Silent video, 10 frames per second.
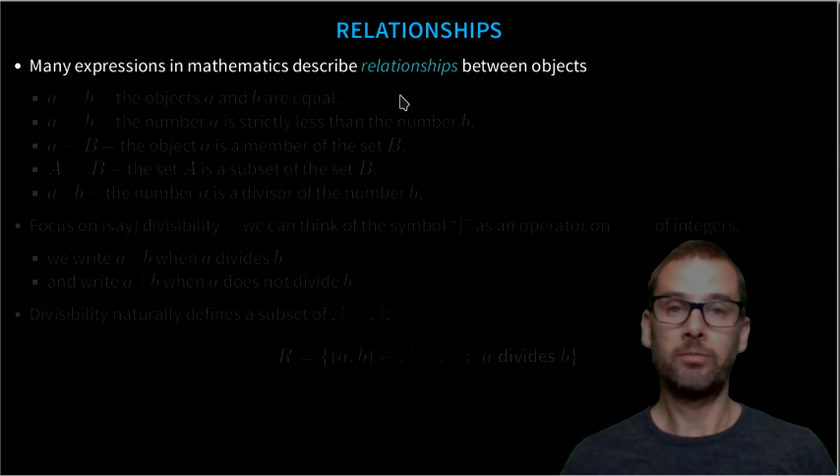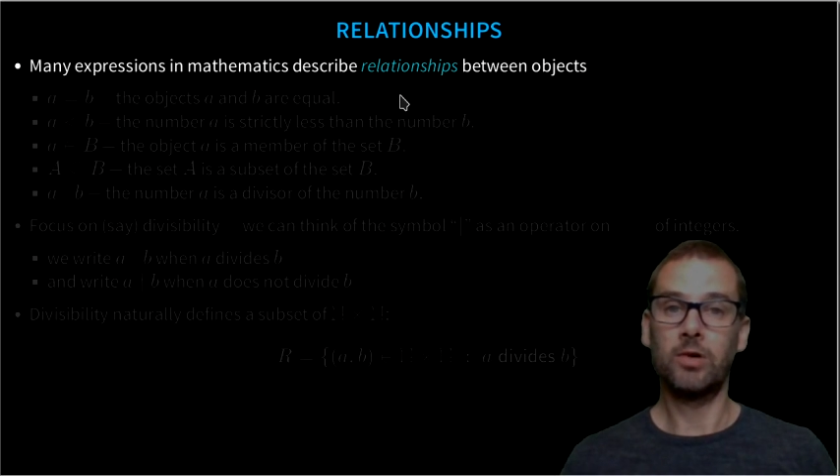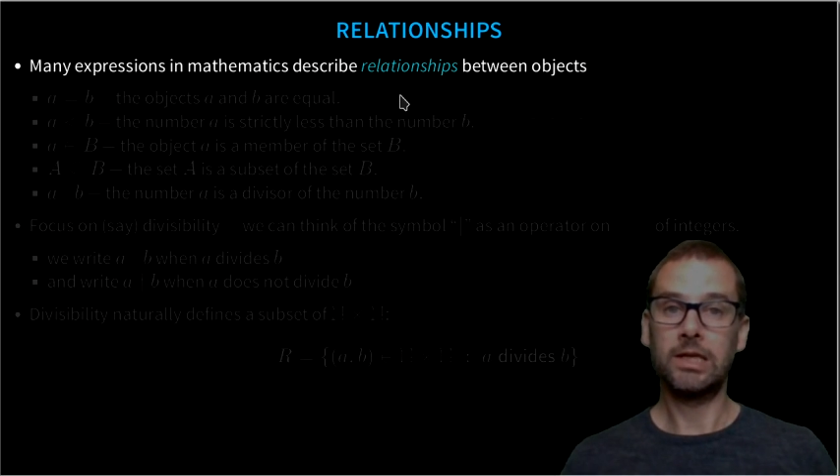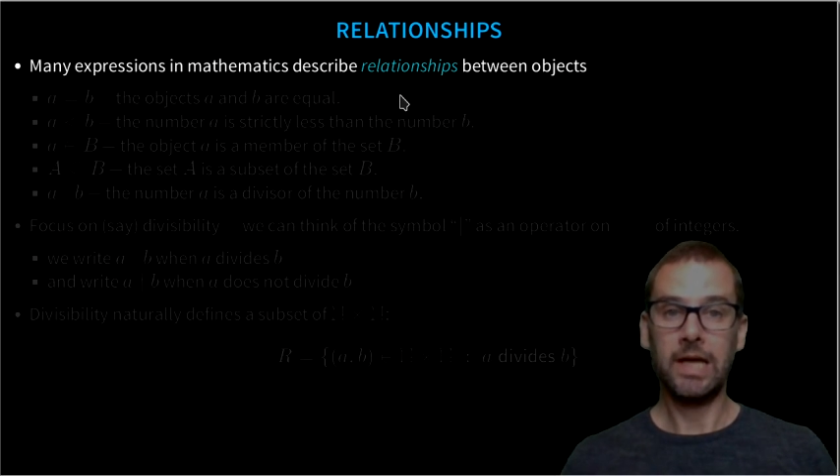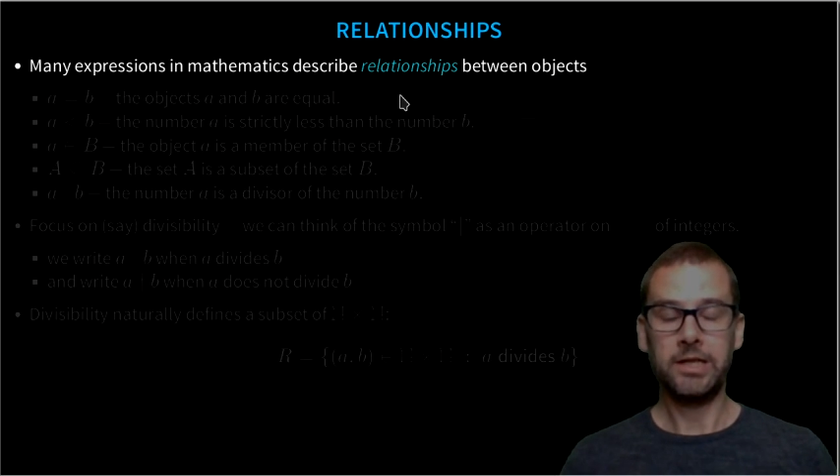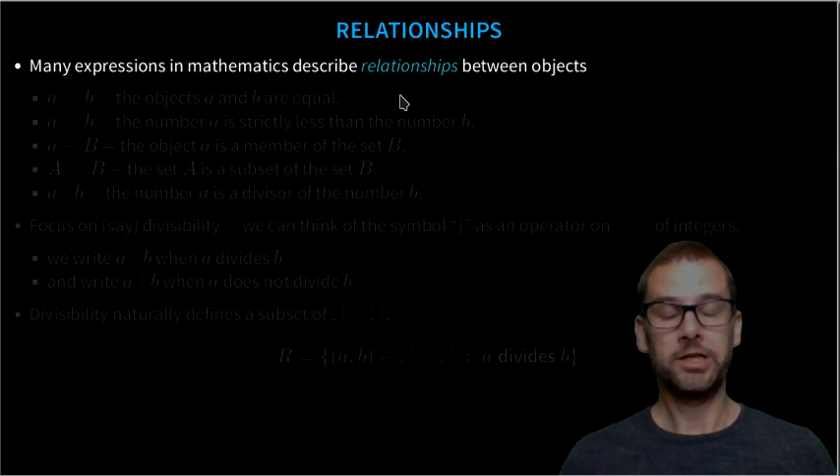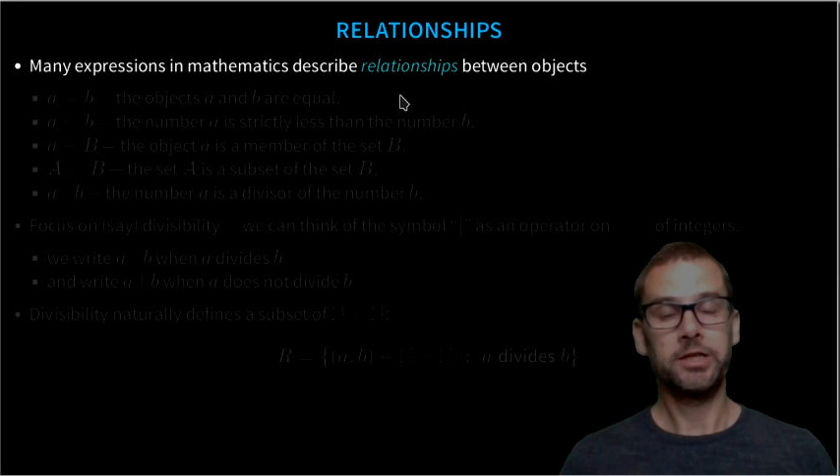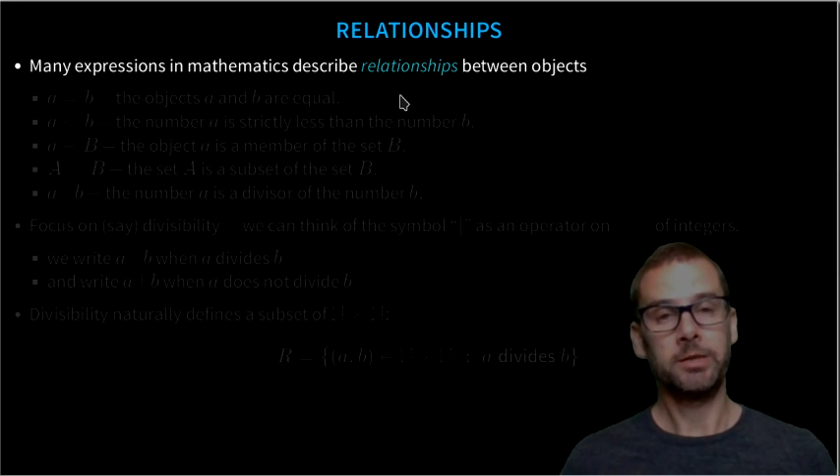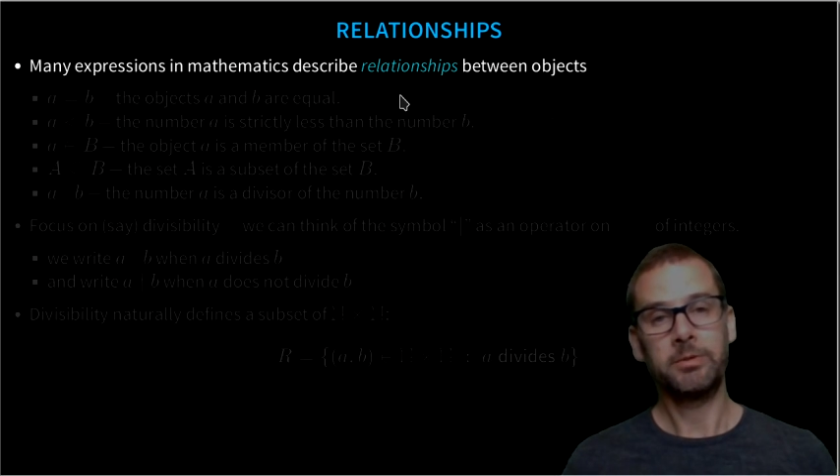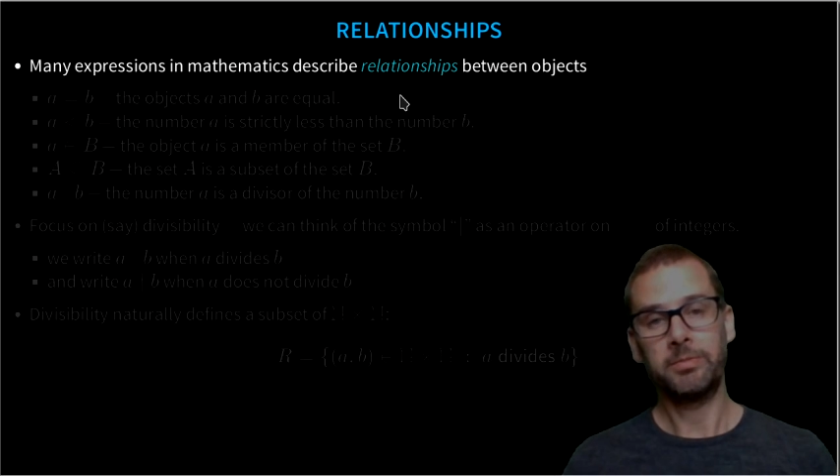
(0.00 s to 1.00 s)

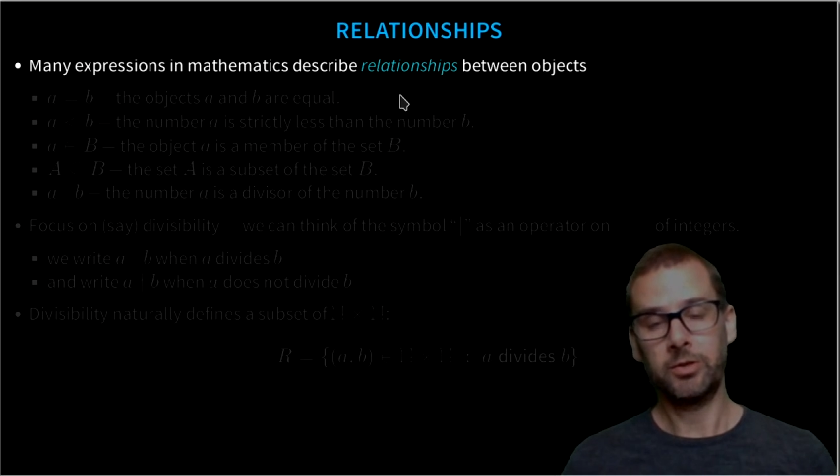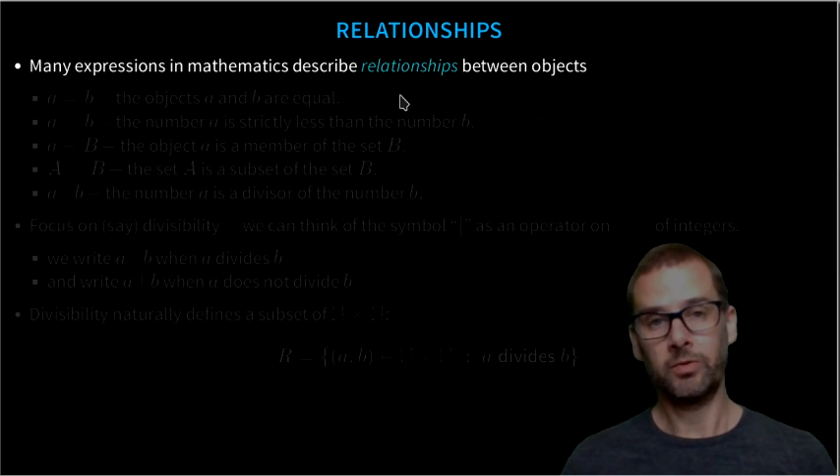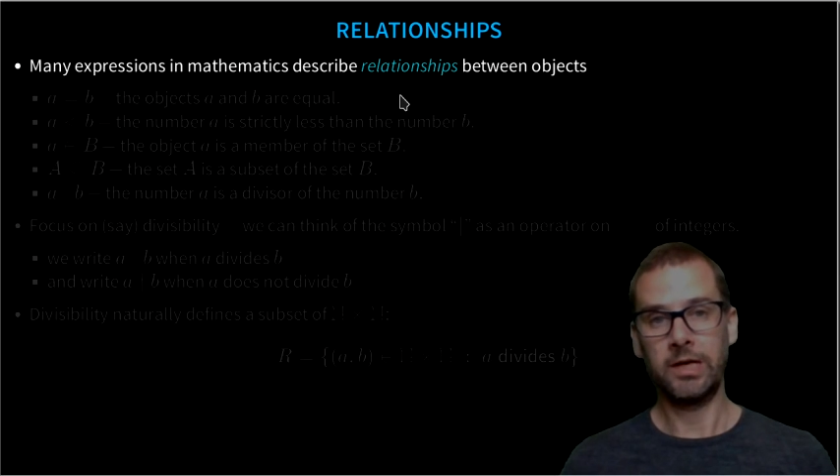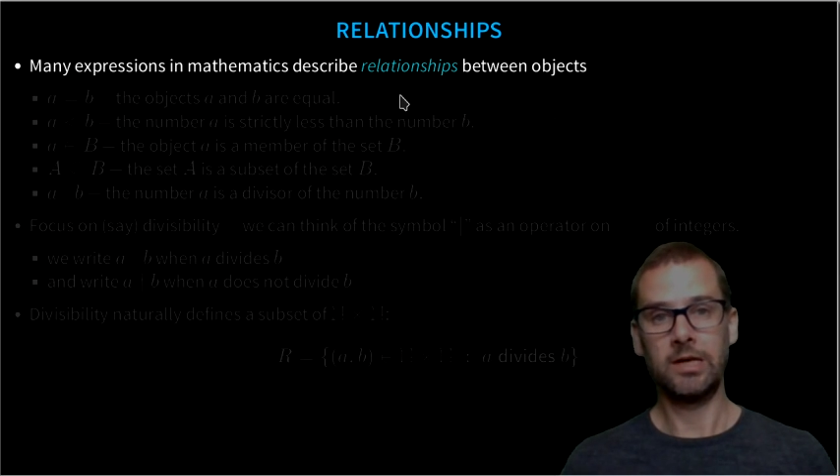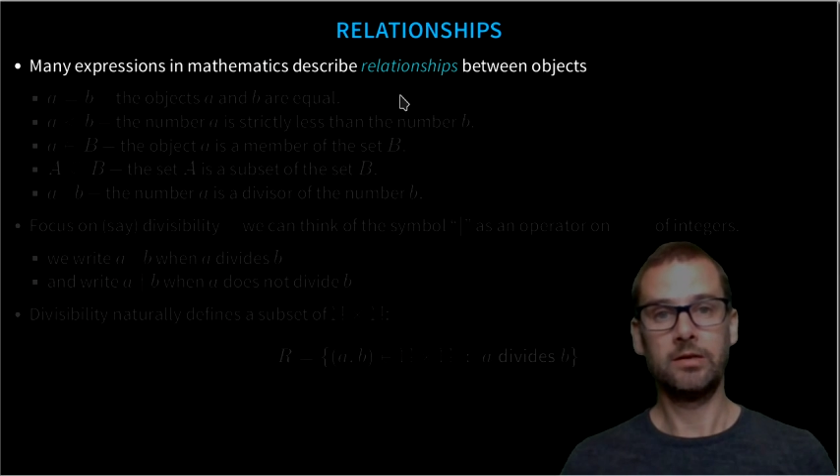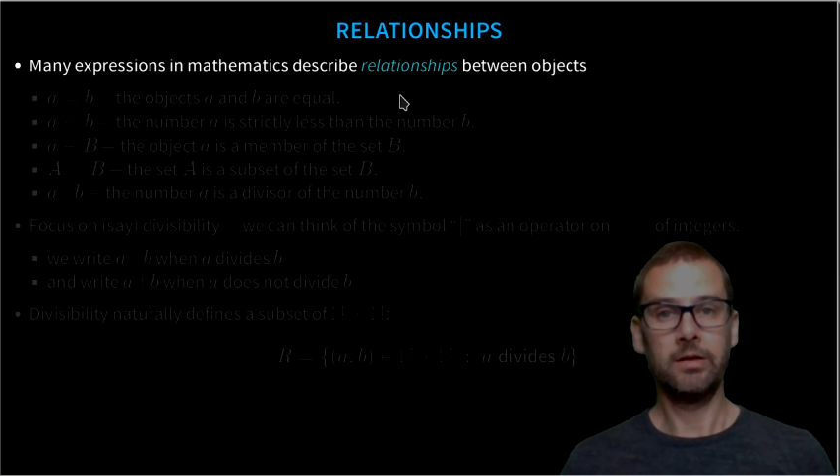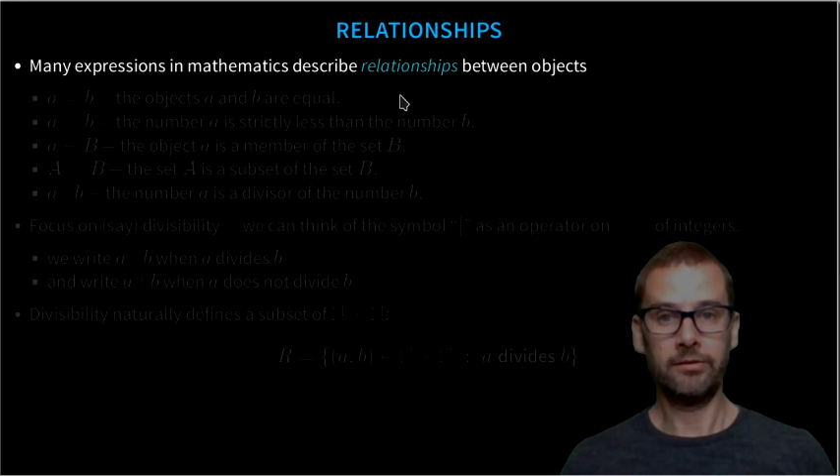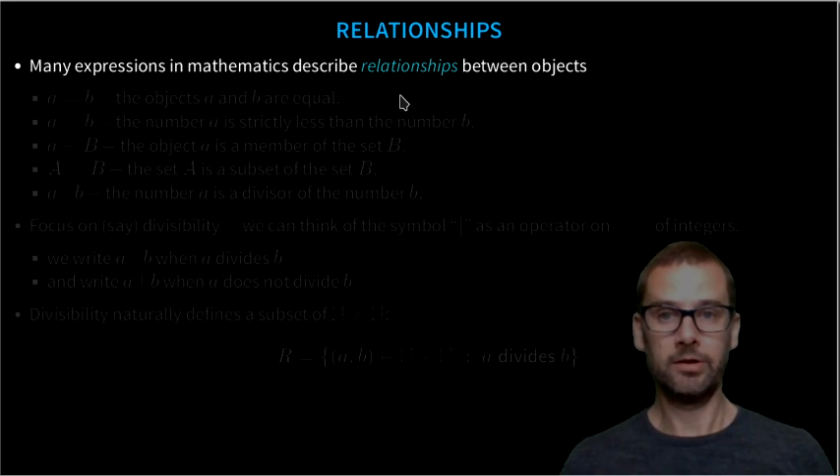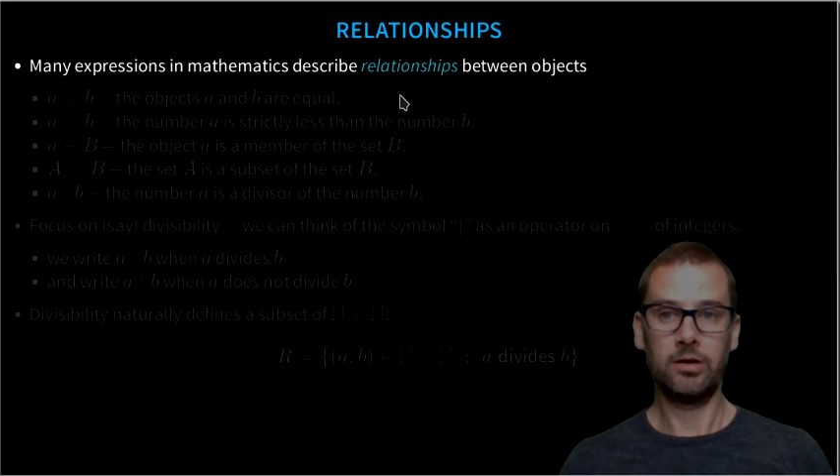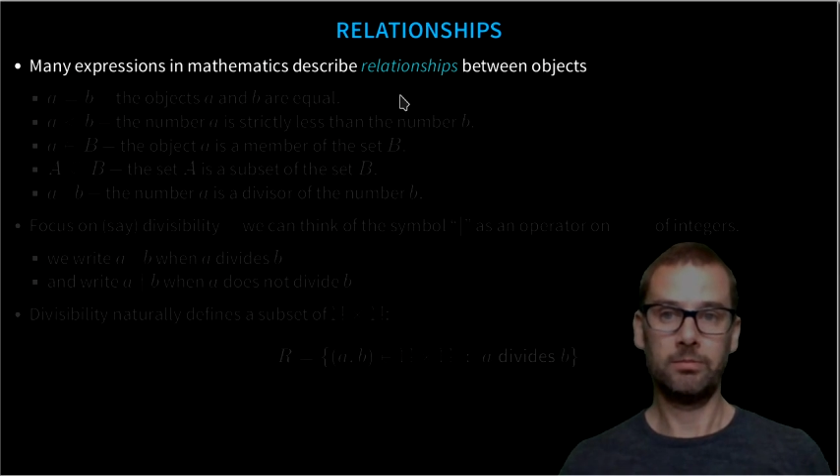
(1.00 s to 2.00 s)
relationships between
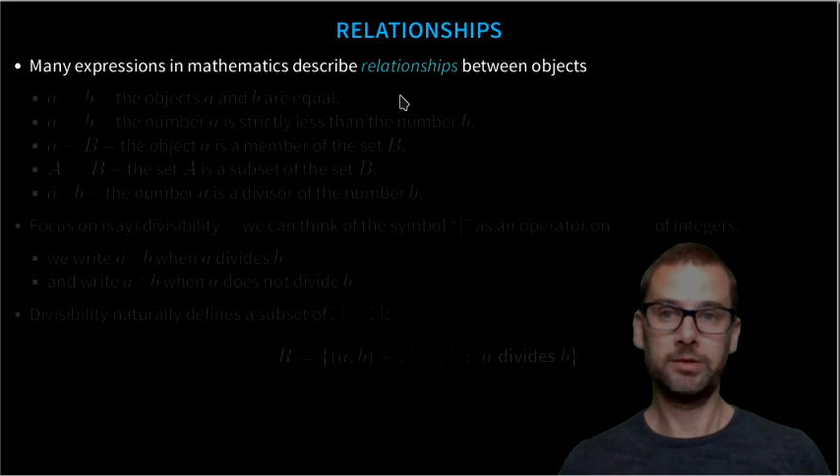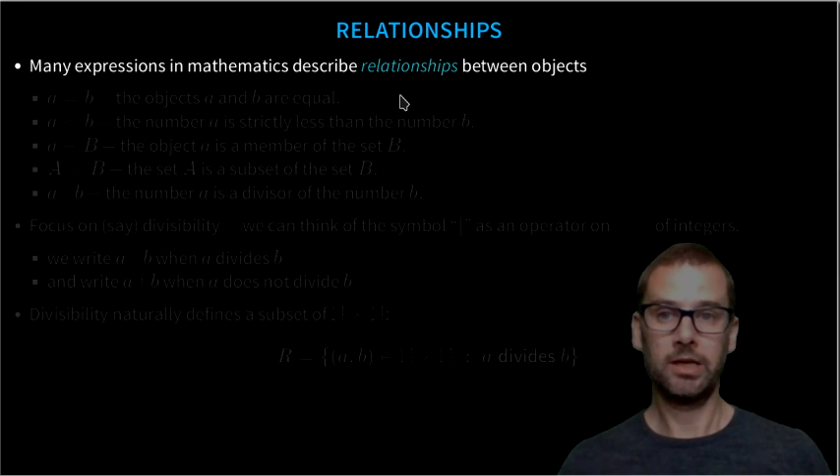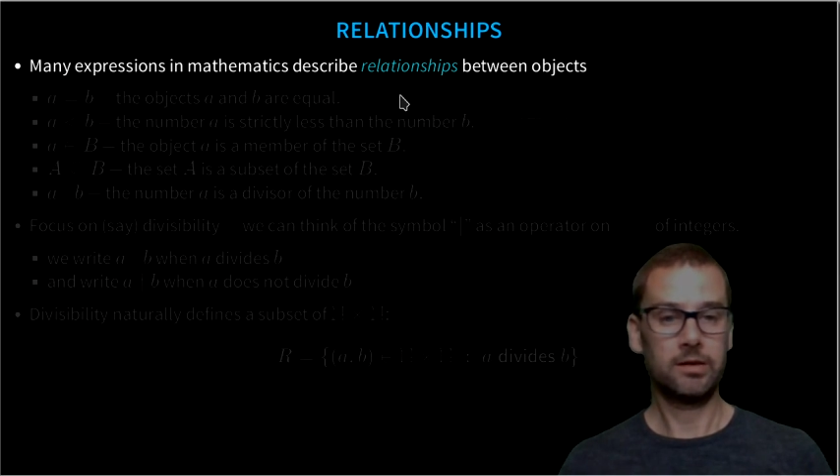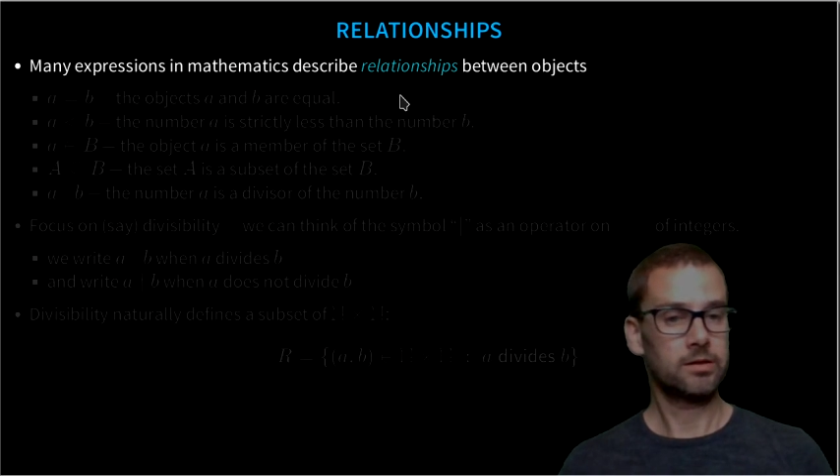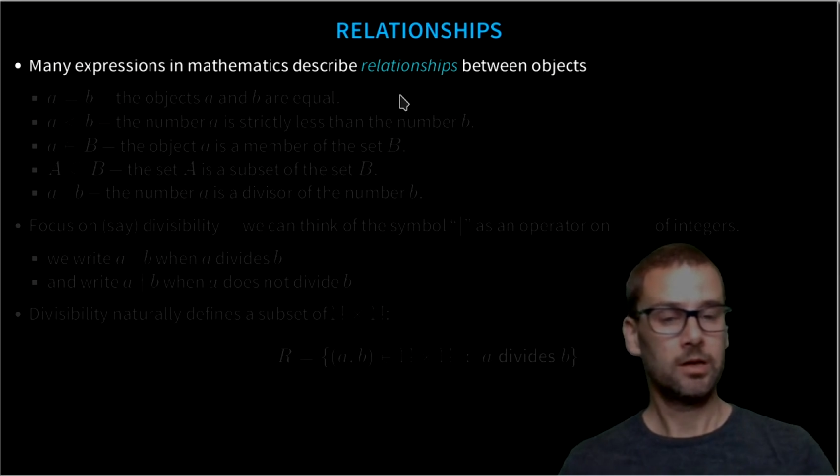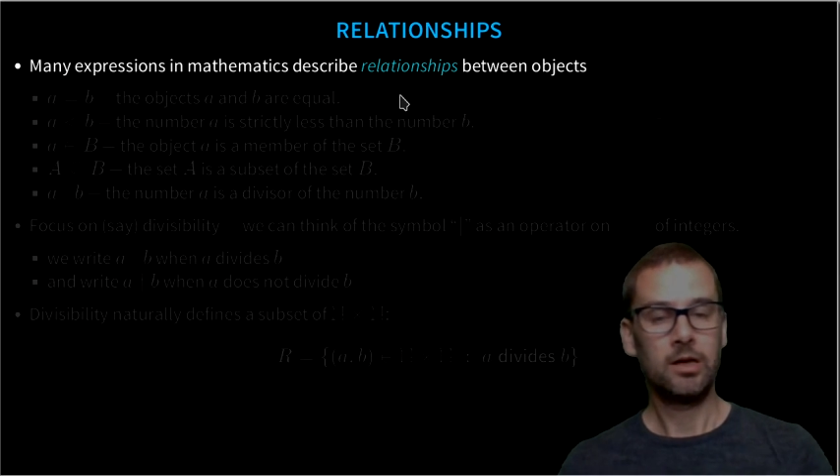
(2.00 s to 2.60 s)
different objects.